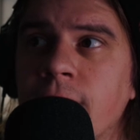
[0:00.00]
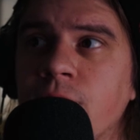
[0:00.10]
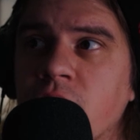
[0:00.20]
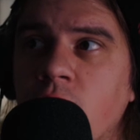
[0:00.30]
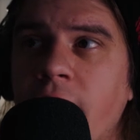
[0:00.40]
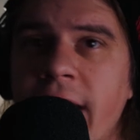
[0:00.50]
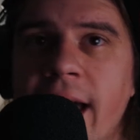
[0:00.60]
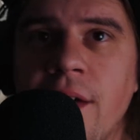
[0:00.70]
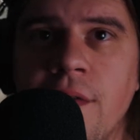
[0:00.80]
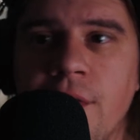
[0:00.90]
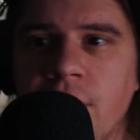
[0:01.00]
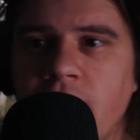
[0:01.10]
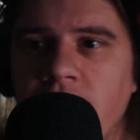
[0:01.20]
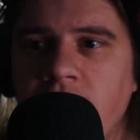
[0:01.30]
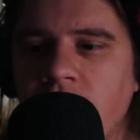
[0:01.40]
So I have
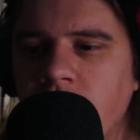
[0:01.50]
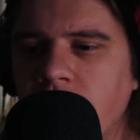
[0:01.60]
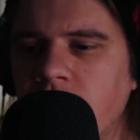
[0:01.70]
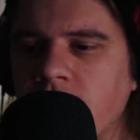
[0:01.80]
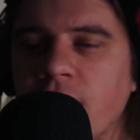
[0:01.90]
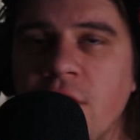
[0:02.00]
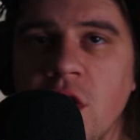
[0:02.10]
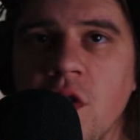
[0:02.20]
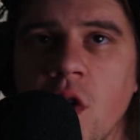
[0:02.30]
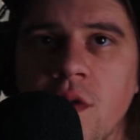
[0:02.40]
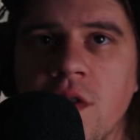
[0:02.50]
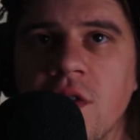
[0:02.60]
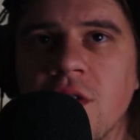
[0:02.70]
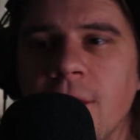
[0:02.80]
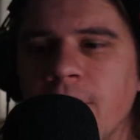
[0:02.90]
like a field notes